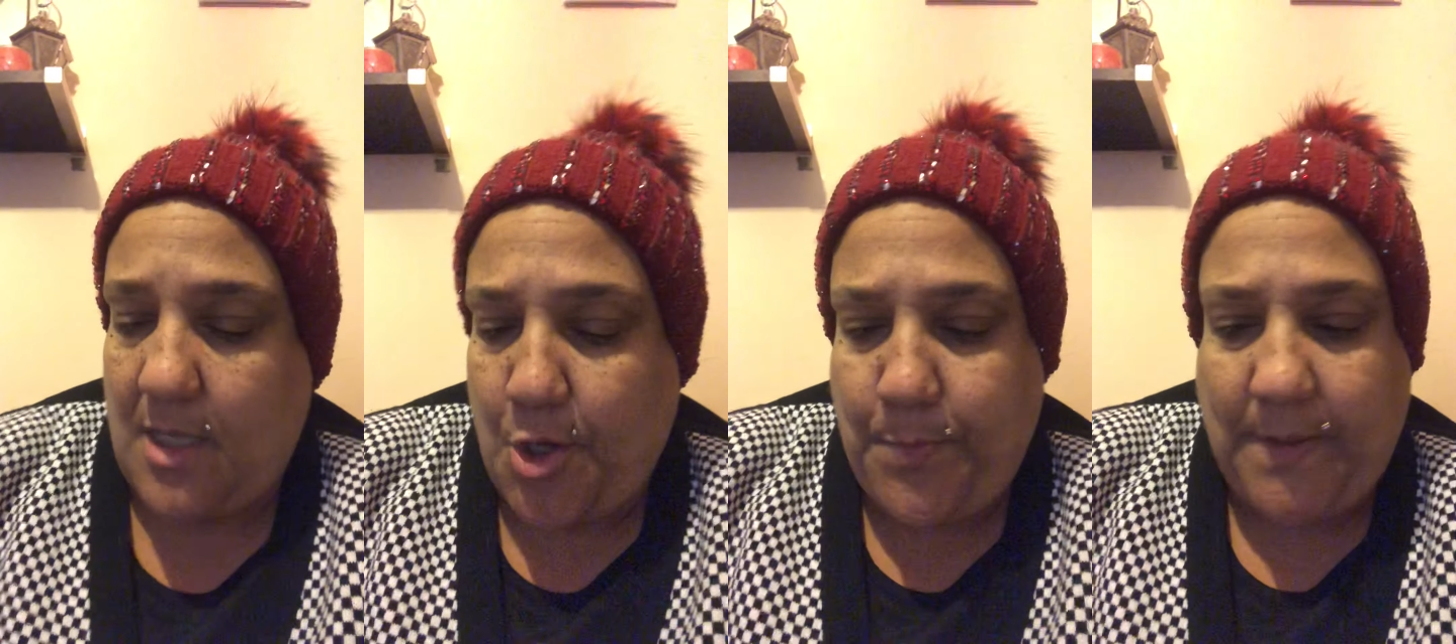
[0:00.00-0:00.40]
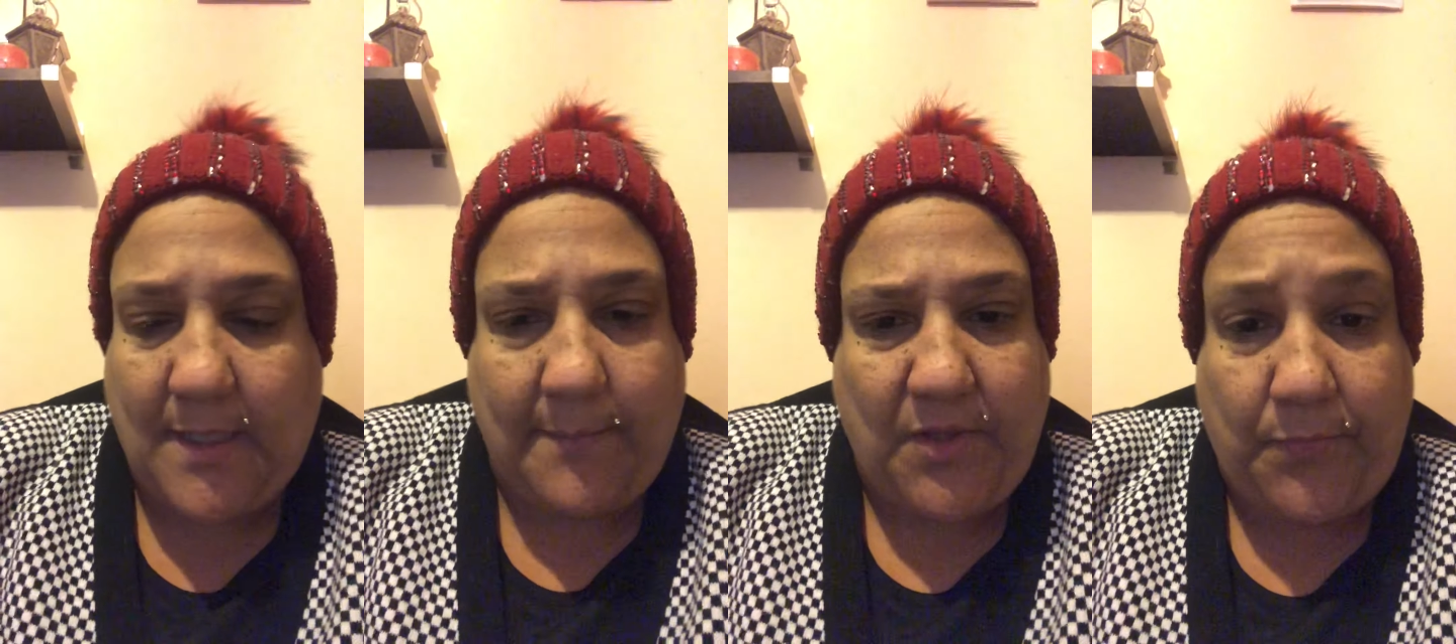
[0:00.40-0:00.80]
Open
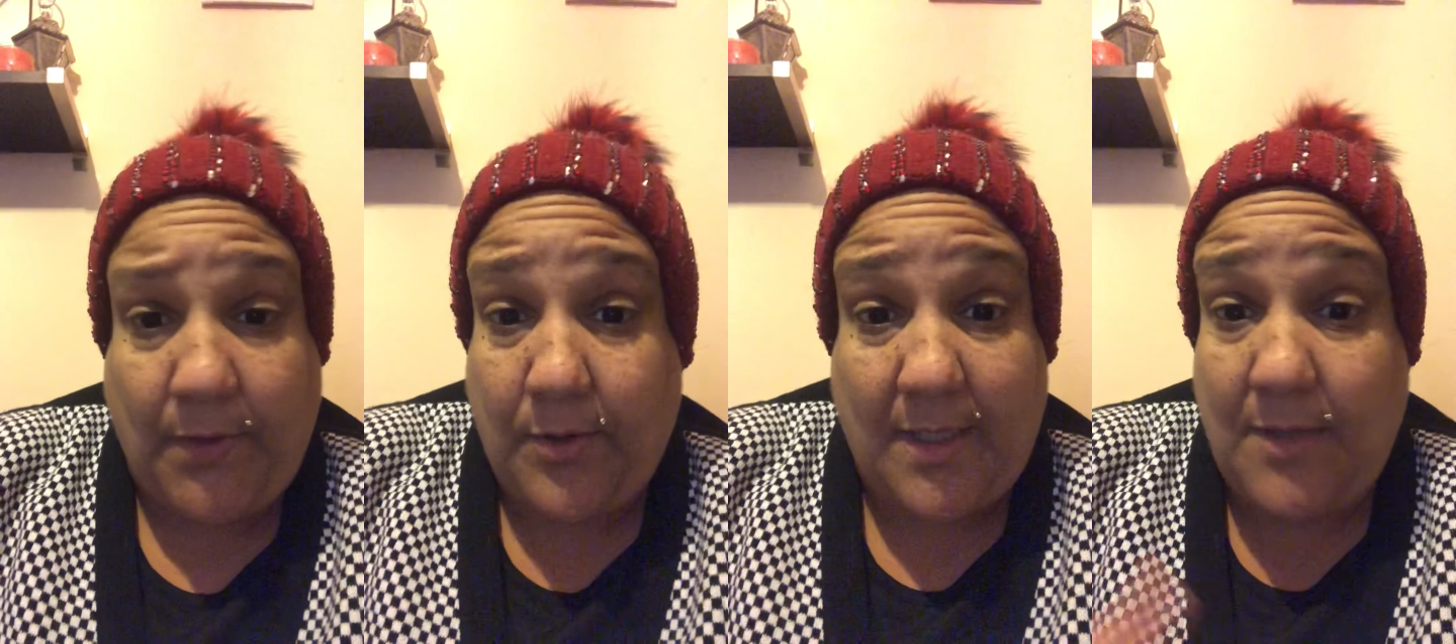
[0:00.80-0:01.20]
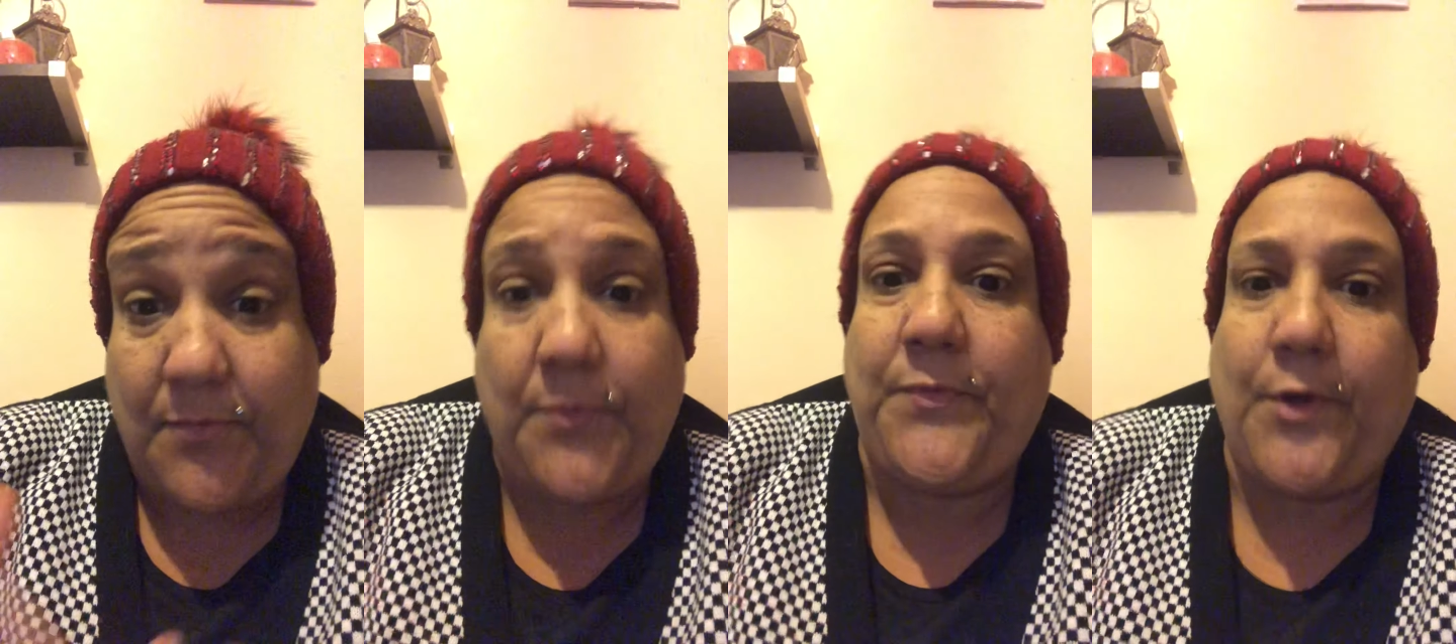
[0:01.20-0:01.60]
up the fur.
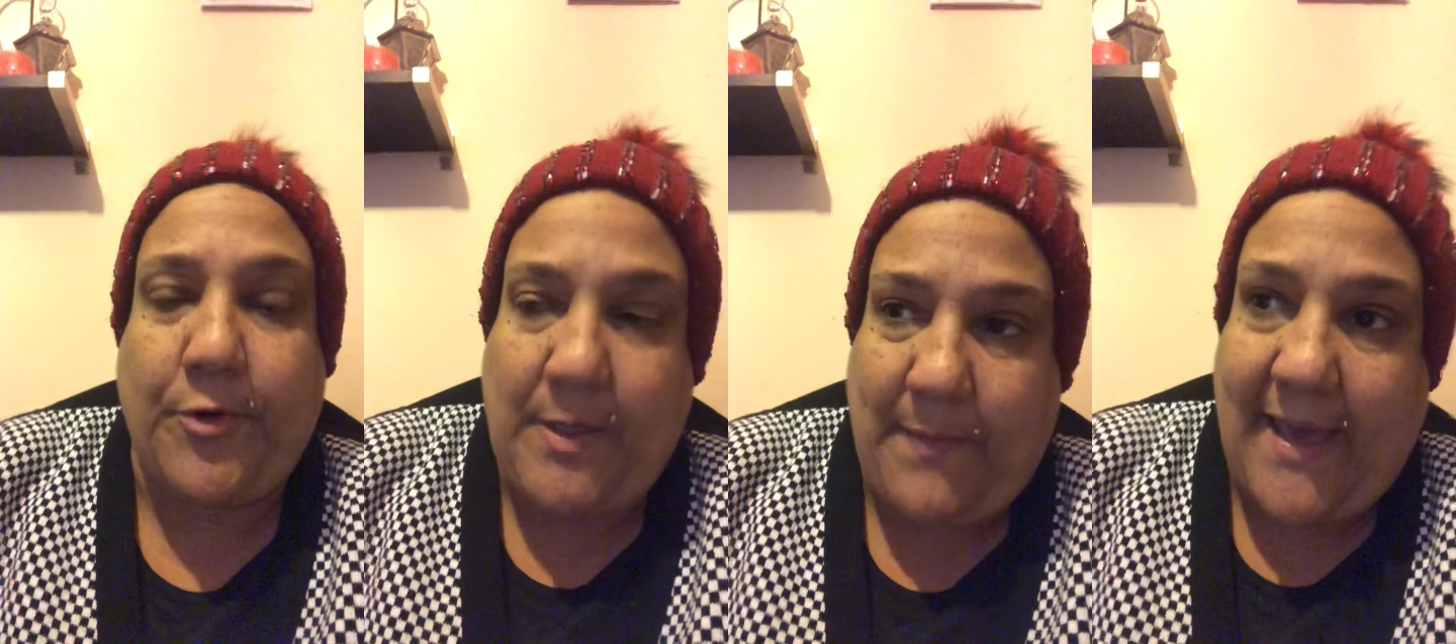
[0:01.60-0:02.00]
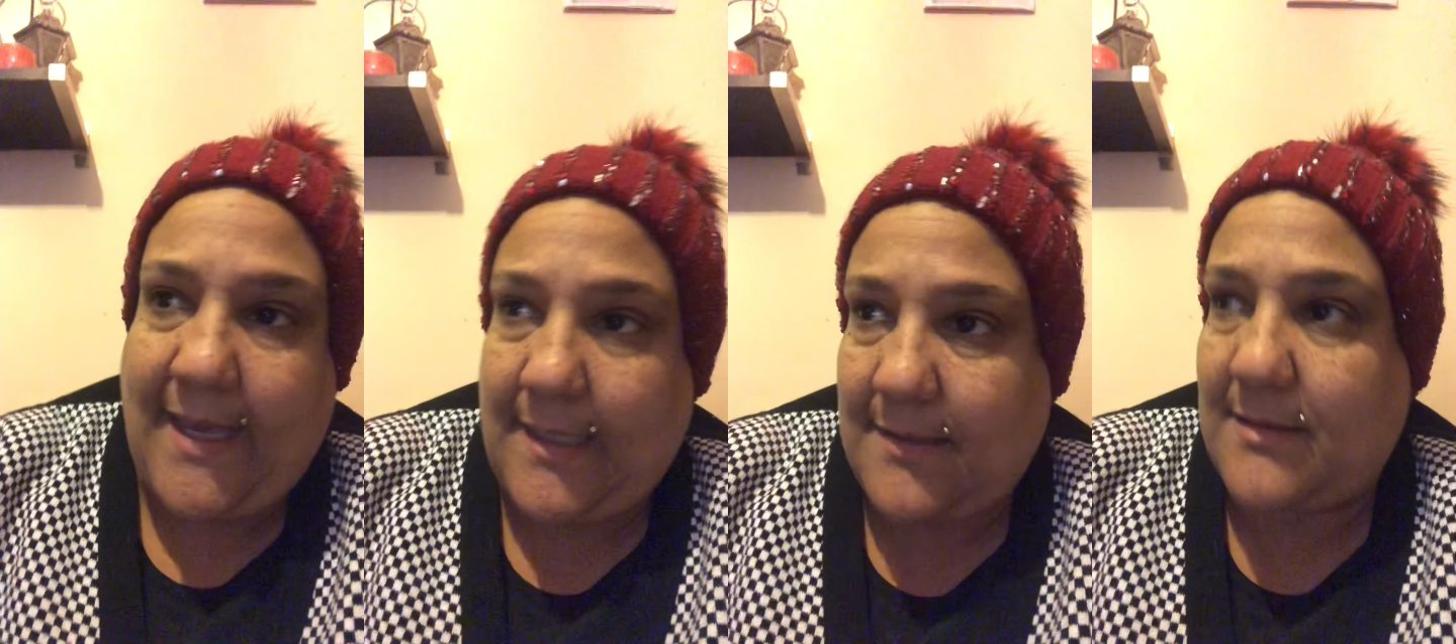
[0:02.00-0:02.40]
Even furry
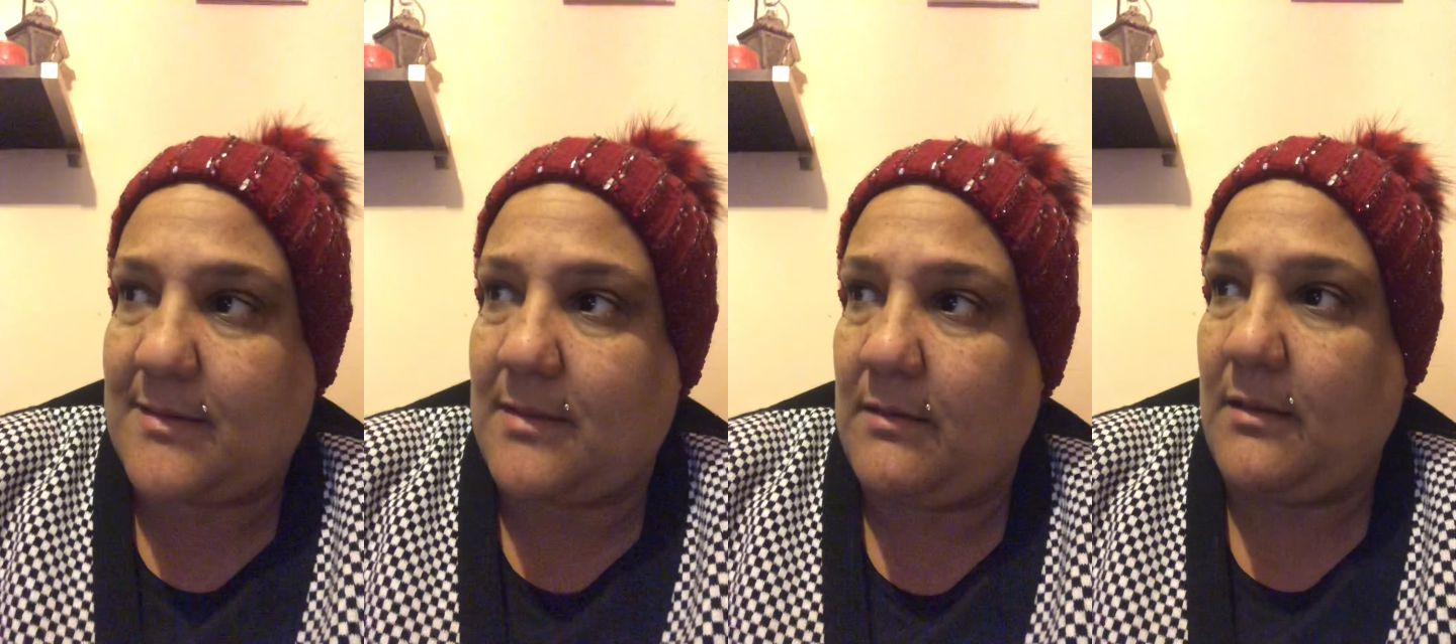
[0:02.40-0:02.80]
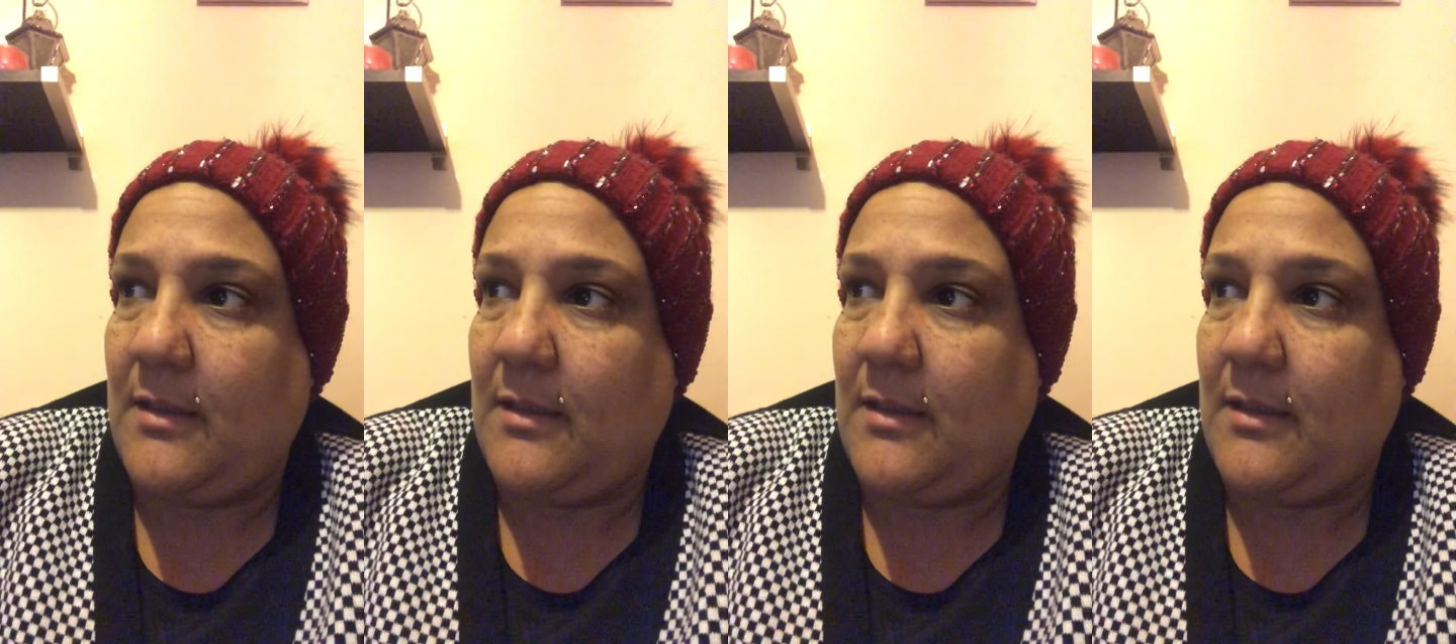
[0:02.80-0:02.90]
bags.